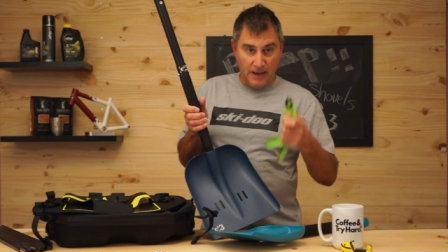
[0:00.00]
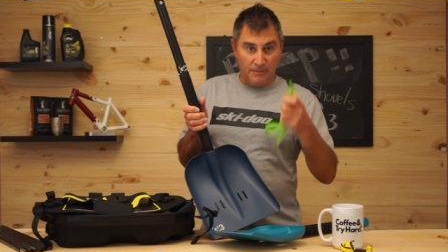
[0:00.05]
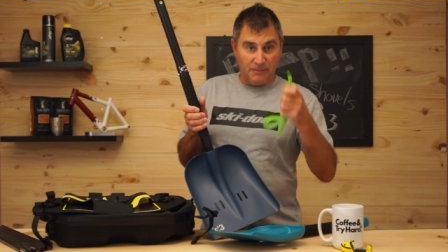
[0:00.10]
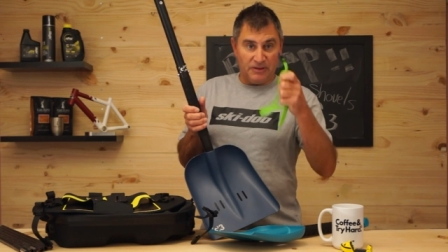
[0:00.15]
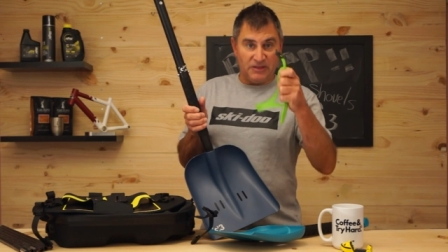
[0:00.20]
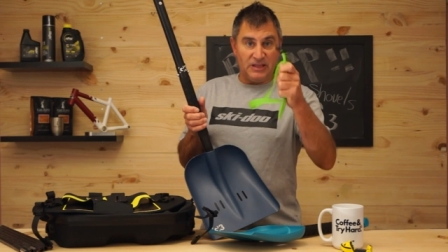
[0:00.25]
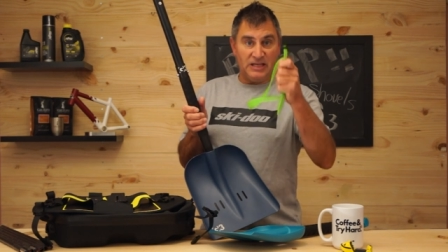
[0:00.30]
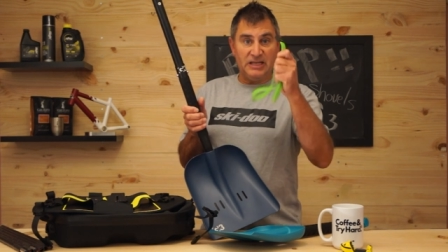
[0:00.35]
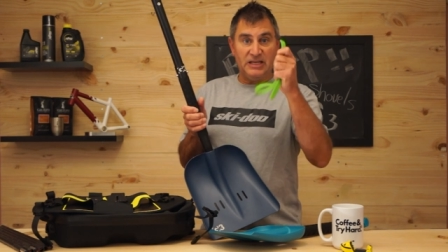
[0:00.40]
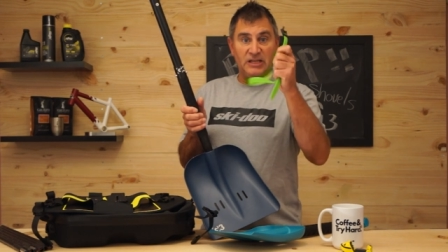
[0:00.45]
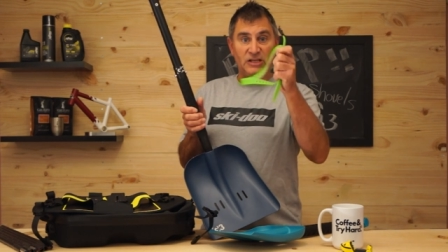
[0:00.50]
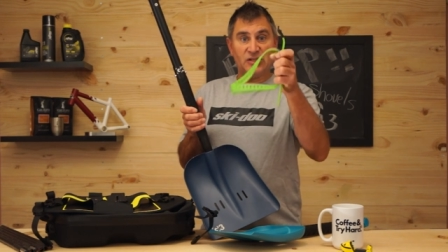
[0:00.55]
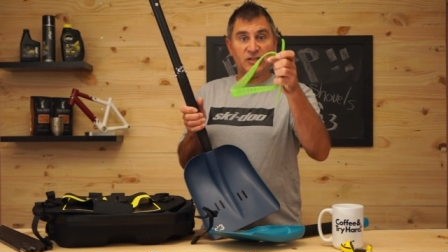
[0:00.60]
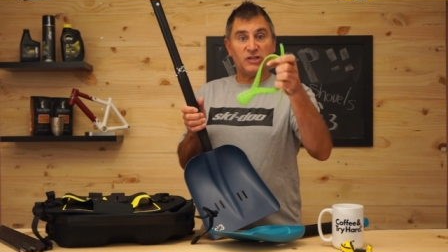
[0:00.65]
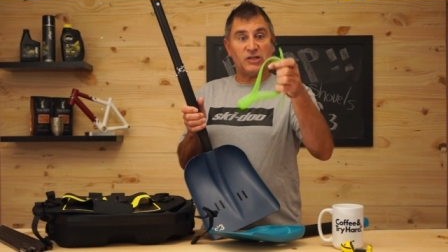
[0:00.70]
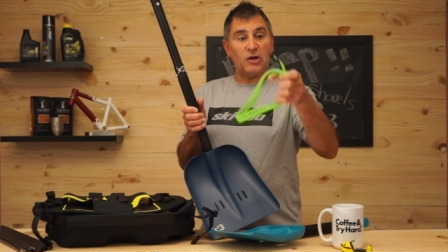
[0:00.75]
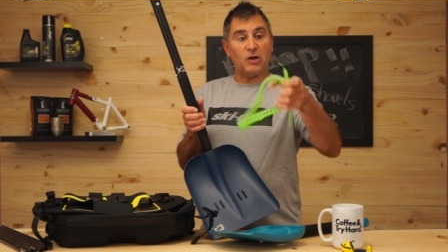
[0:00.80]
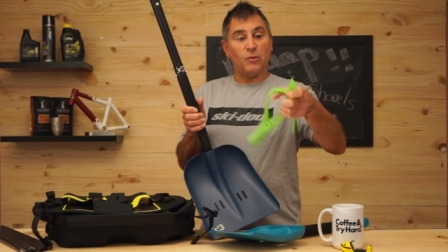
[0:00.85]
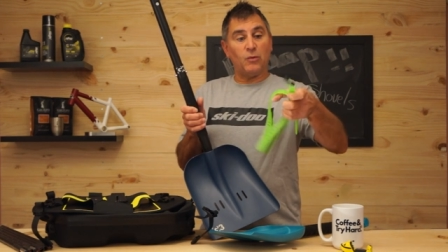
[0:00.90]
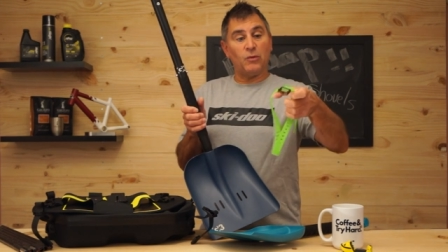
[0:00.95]
But
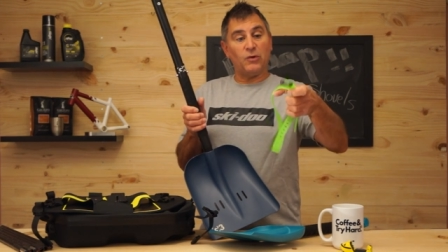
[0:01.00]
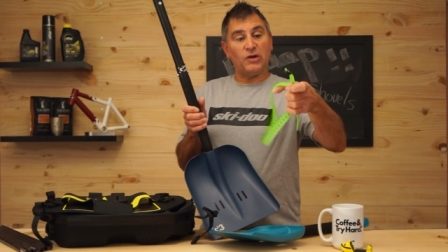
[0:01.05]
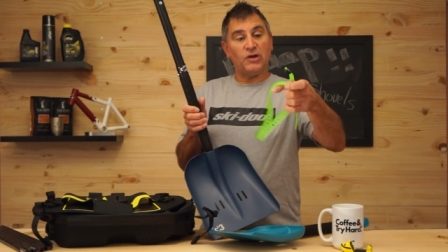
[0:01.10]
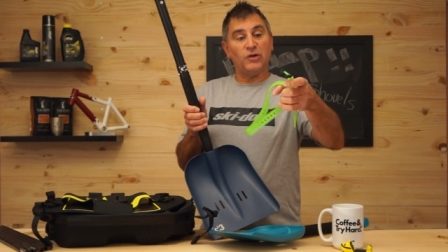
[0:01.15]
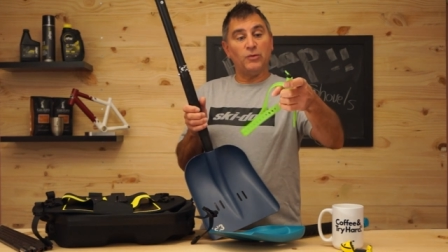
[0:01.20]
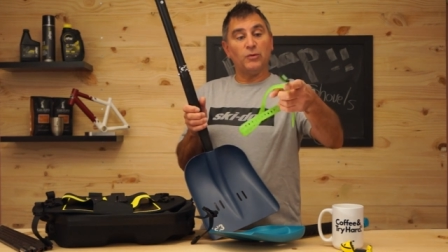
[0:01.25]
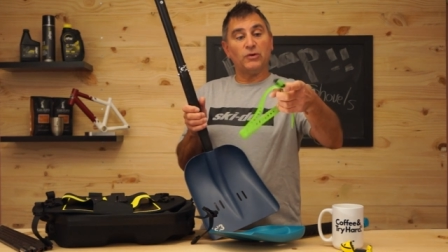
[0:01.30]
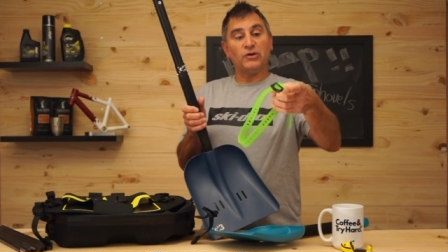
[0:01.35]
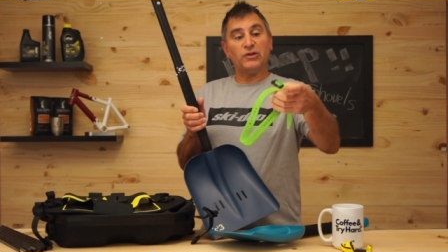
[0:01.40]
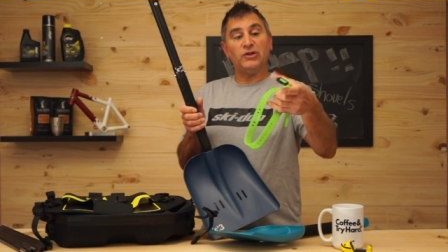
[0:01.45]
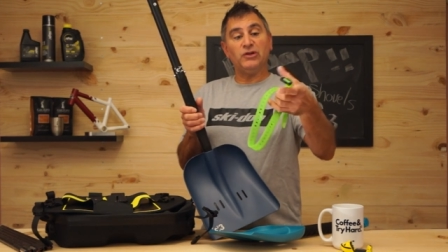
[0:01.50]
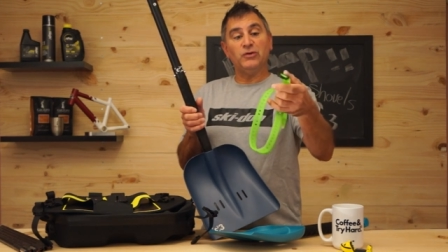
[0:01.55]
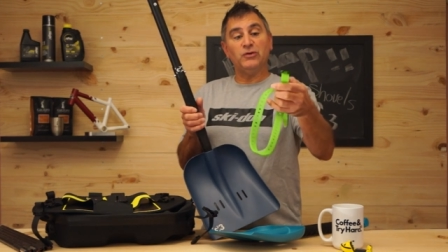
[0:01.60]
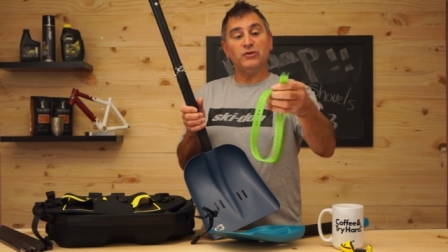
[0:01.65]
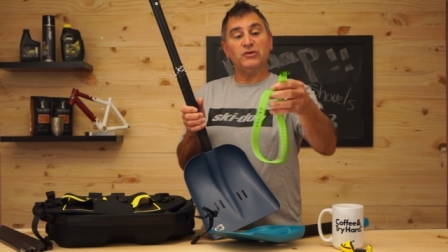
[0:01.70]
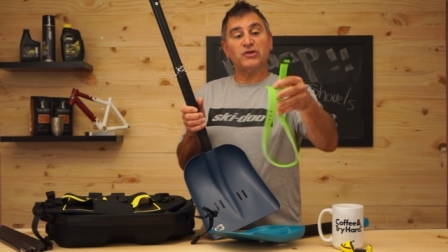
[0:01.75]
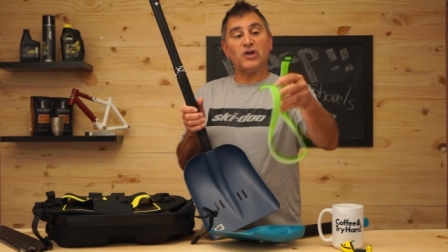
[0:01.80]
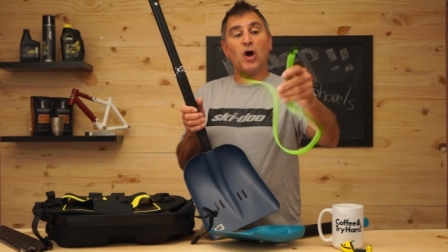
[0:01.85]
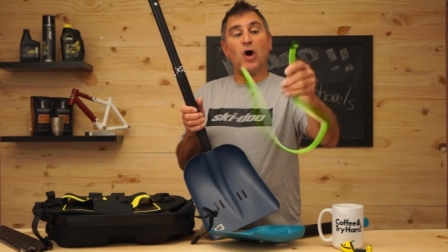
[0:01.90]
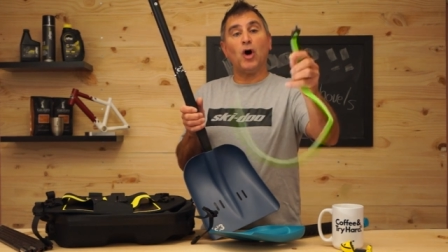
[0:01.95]
these you will
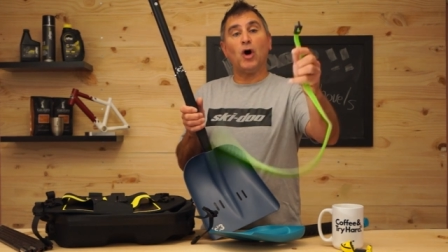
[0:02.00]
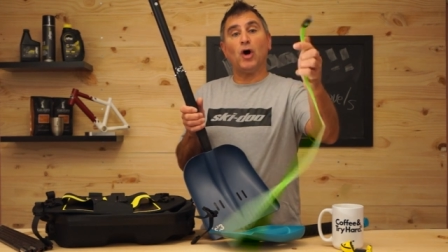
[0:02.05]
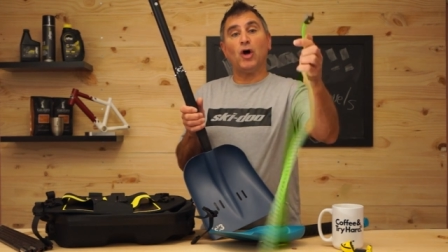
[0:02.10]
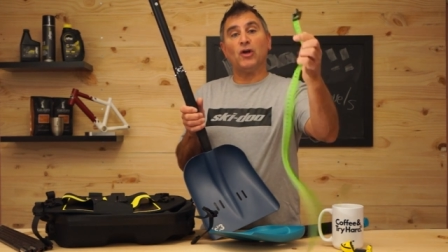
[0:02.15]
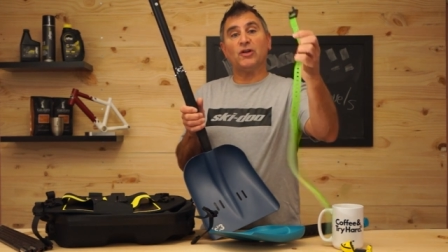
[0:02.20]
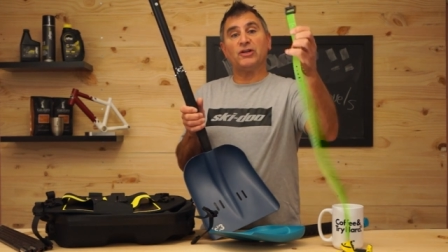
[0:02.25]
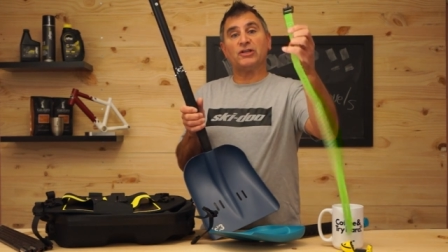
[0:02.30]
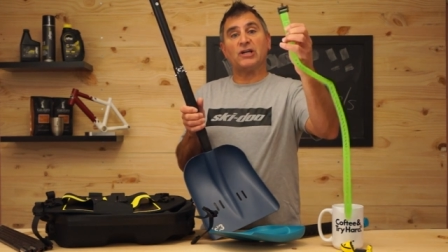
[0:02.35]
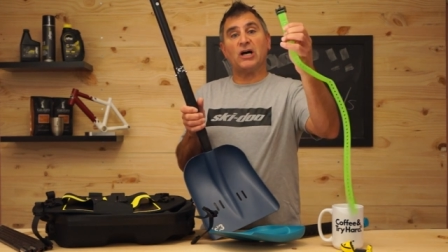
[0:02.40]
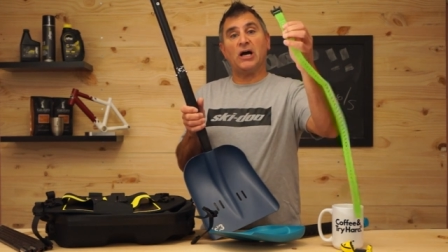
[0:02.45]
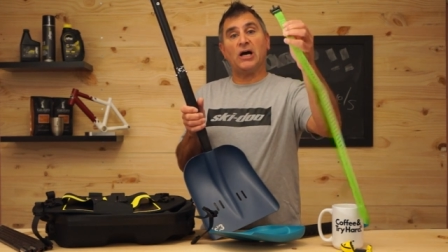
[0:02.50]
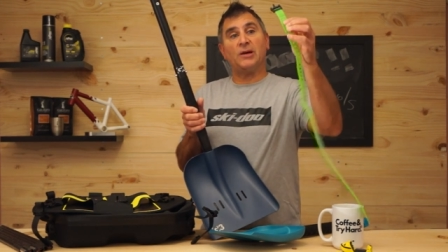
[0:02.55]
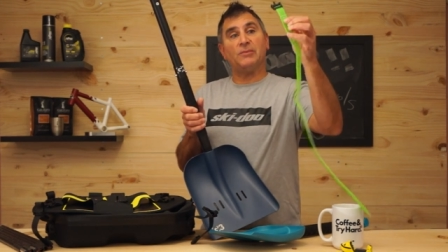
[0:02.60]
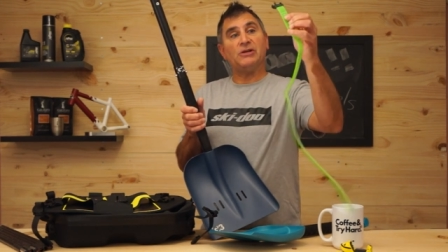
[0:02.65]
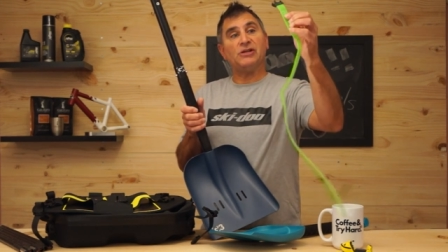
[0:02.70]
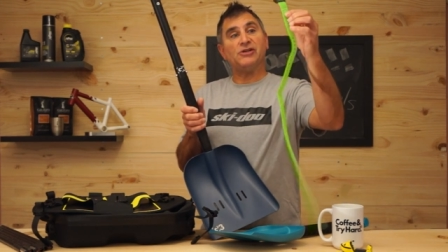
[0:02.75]
use all the time,